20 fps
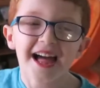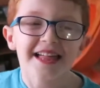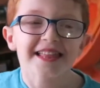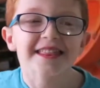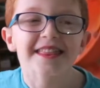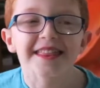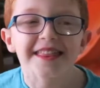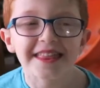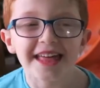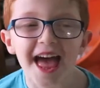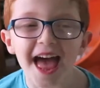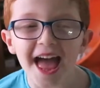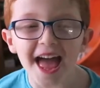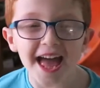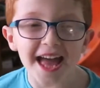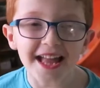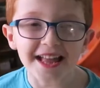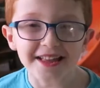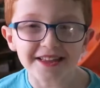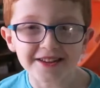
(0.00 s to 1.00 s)
And
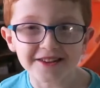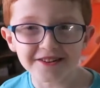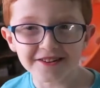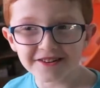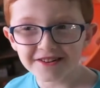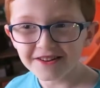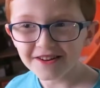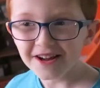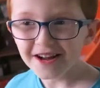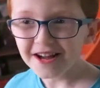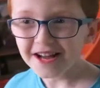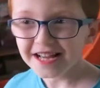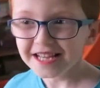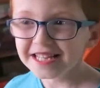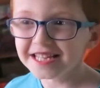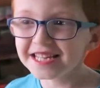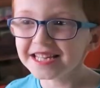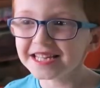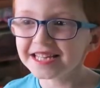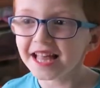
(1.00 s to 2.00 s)
then
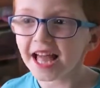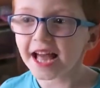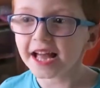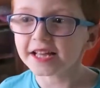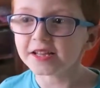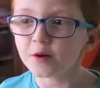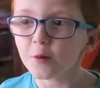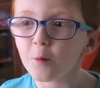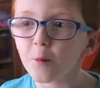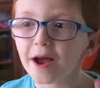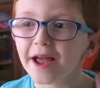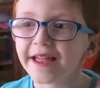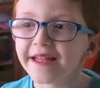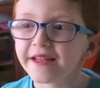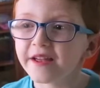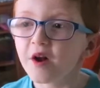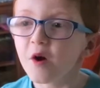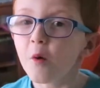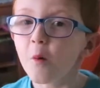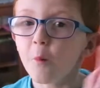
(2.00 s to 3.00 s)
she takes
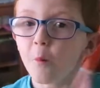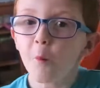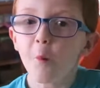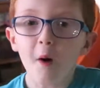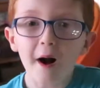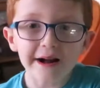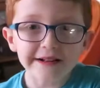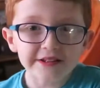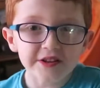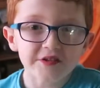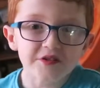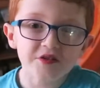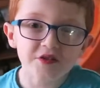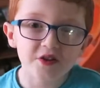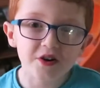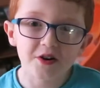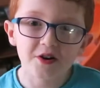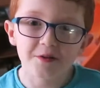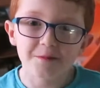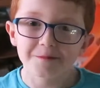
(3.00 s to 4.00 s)
away one of
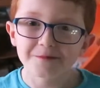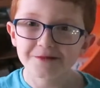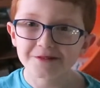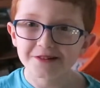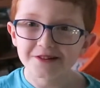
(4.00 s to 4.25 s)
them.